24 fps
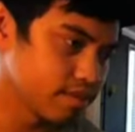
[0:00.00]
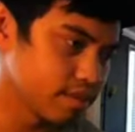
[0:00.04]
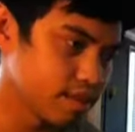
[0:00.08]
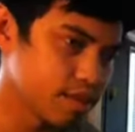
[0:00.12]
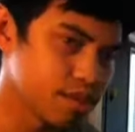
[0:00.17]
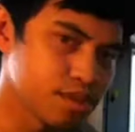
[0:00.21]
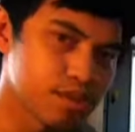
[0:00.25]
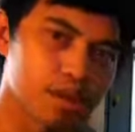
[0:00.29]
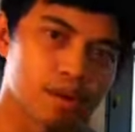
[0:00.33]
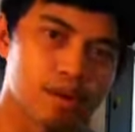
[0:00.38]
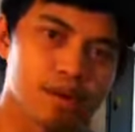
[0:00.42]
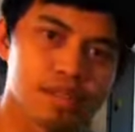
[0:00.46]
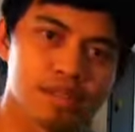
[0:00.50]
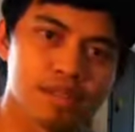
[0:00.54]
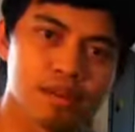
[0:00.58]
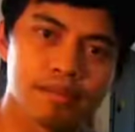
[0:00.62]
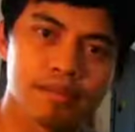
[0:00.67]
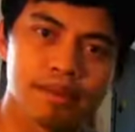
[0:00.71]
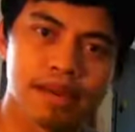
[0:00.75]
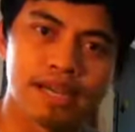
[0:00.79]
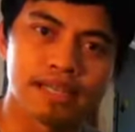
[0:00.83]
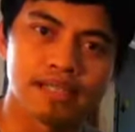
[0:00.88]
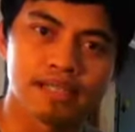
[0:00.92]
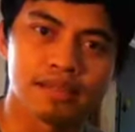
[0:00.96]
it's always
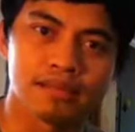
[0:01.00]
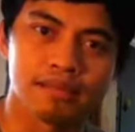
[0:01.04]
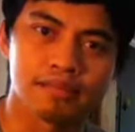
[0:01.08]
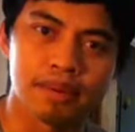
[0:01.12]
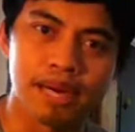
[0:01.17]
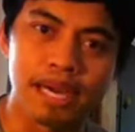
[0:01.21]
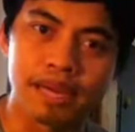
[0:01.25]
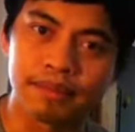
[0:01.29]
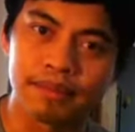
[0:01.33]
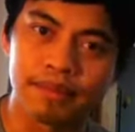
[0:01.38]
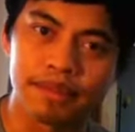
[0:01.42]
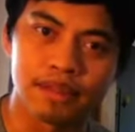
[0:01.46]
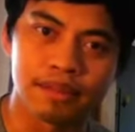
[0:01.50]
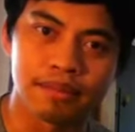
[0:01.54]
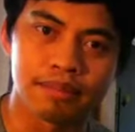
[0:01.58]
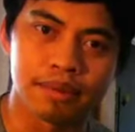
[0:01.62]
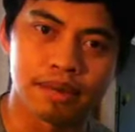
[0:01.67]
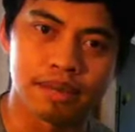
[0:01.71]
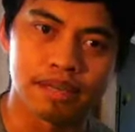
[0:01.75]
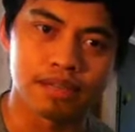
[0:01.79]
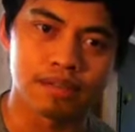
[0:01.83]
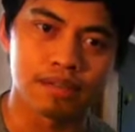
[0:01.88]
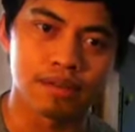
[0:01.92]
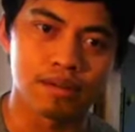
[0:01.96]
come back to bite me in the
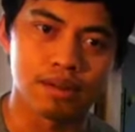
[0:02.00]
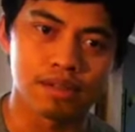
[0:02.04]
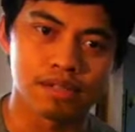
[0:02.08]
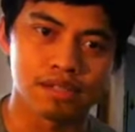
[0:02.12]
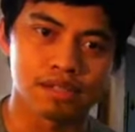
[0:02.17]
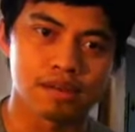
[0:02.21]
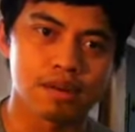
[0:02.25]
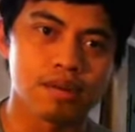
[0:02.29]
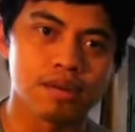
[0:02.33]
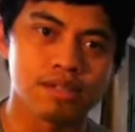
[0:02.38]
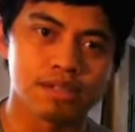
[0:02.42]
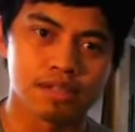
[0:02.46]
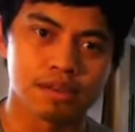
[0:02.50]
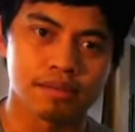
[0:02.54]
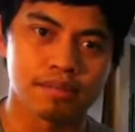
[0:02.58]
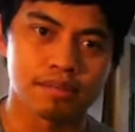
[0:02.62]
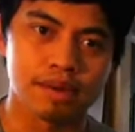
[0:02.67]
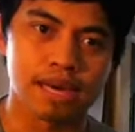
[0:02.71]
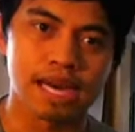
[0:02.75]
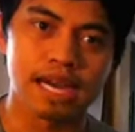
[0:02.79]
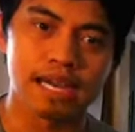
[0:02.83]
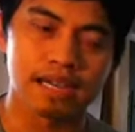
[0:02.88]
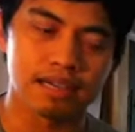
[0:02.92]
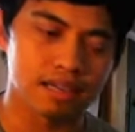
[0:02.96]
butt, or it's always come
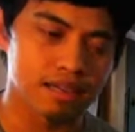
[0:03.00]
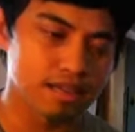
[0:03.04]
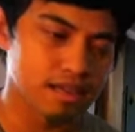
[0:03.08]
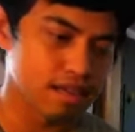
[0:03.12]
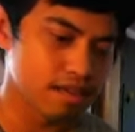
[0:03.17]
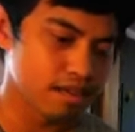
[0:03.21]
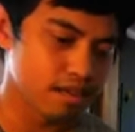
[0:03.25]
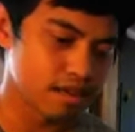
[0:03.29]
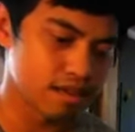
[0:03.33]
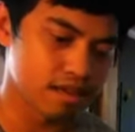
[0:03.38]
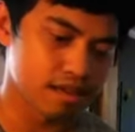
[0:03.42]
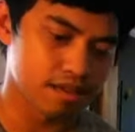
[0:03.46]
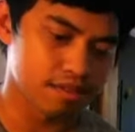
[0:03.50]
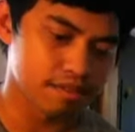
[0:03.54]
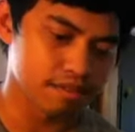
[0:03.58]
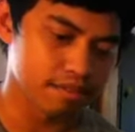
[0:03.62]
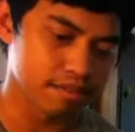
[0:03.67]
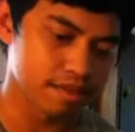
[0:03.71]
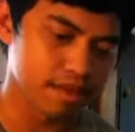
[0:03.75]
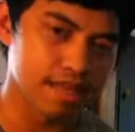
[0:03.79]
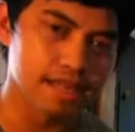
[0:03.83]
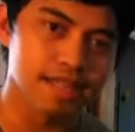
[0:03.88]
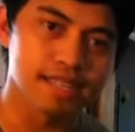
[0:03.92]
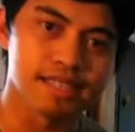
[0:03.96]
back um,
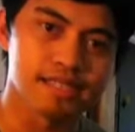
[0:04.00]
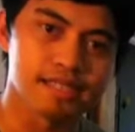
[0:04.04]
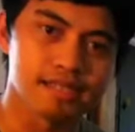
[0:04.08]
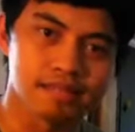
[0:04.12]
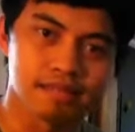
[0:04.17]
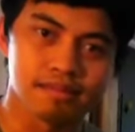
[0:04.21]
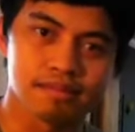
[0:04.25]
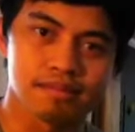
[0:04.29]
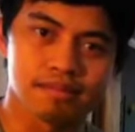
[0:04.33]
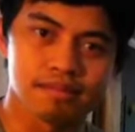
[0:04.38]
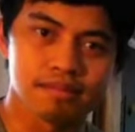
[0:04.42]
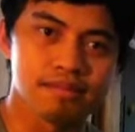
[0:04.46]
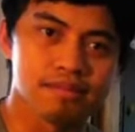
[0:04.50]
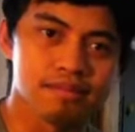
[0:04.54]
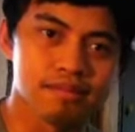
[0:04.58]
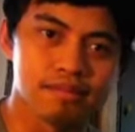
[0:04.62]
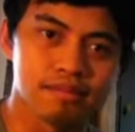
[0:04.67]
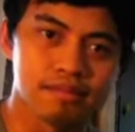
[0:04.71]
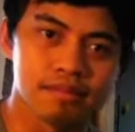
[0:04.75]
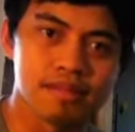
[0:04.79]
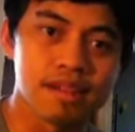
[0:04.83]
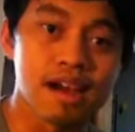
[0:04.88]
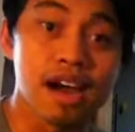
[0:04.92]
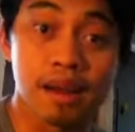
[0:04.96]
and it's
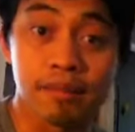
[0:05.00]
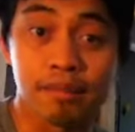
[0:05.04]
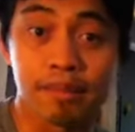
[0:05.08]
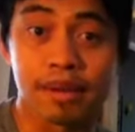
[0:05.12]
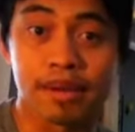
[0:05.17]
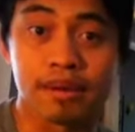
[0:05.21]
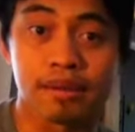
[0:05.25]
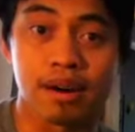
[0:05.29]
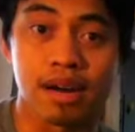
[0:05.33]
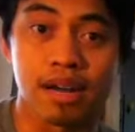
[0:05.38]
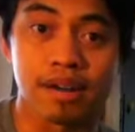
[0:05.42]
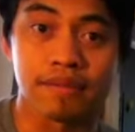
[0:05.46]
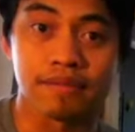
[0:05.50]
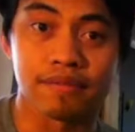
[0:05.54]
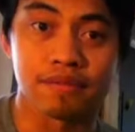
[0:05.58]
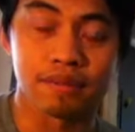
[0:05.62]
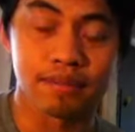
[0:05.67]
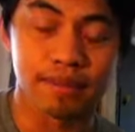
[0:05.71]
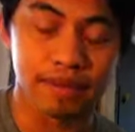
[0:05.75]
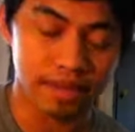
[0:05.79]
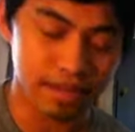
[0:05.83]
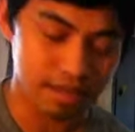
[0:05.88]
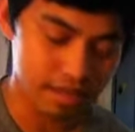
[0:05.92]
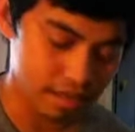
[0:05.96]
not been right for
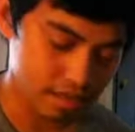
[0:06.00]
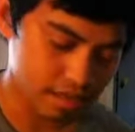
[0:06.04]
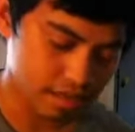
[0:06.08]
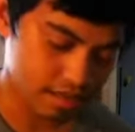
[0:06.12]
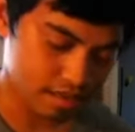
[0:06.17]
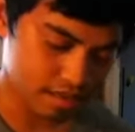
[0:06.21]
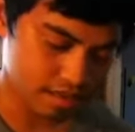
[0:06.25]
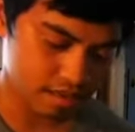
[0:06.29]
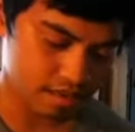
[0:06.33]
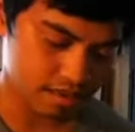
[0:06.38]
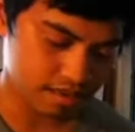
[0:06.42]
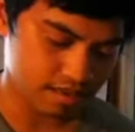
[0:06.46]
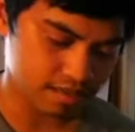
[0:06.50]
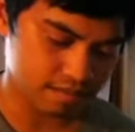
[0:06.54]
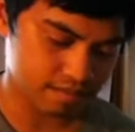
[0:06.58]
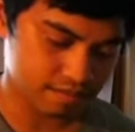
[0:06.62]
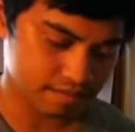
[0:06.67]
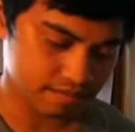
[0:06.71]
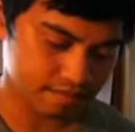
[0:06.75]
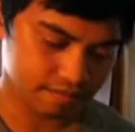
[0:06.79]
me. Um,